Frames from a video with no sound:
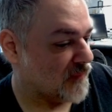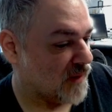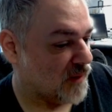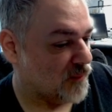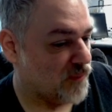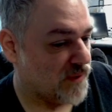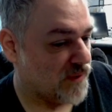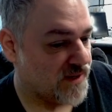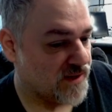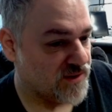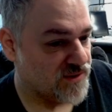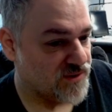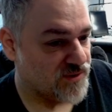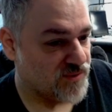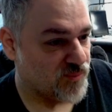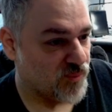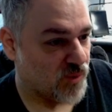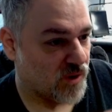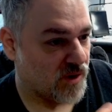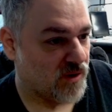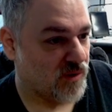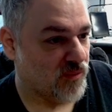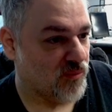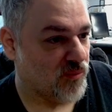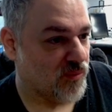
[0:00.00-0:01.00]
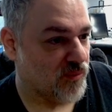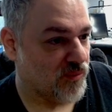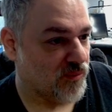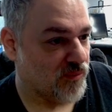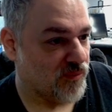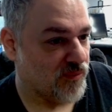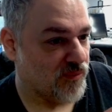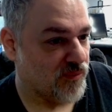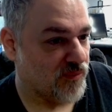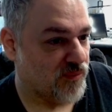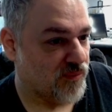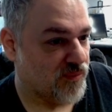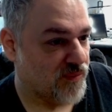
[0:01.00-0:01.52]
Because we're
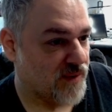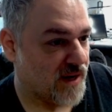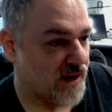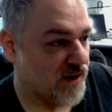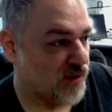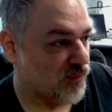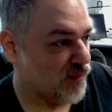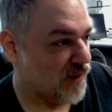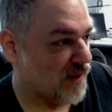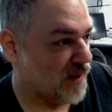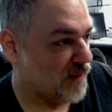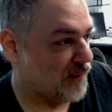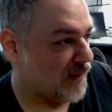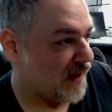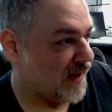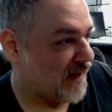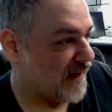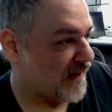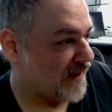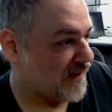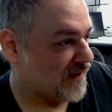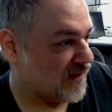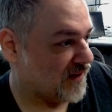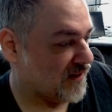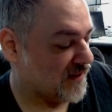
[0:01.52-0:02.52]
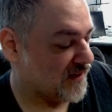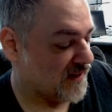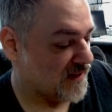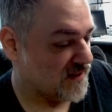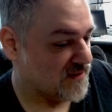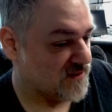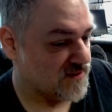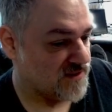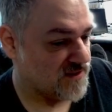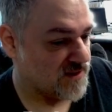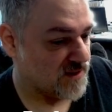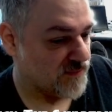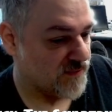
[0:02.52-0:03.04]
kind of running behind on getting
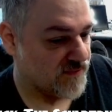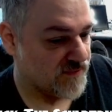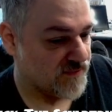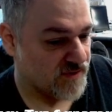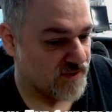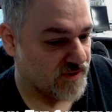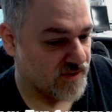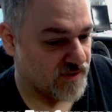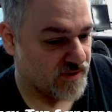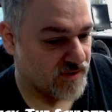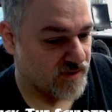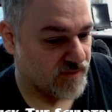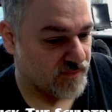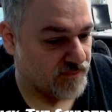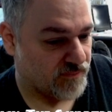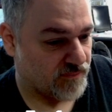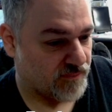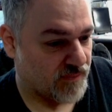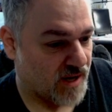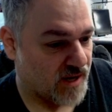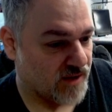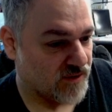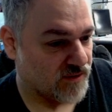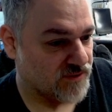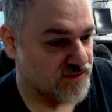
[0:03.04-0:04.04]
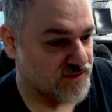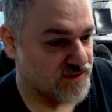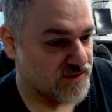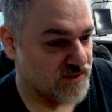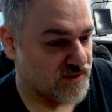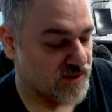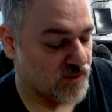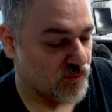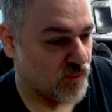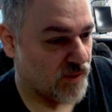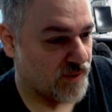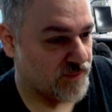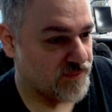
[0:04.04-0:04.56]
some of the models in
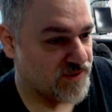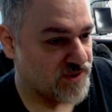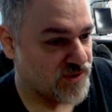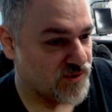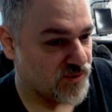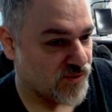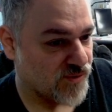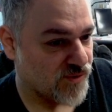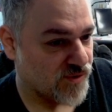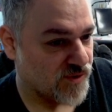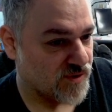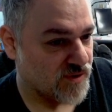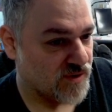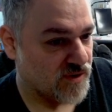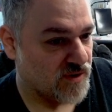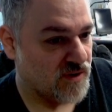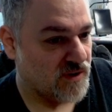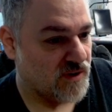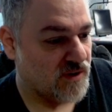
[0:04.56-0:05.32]
the web store,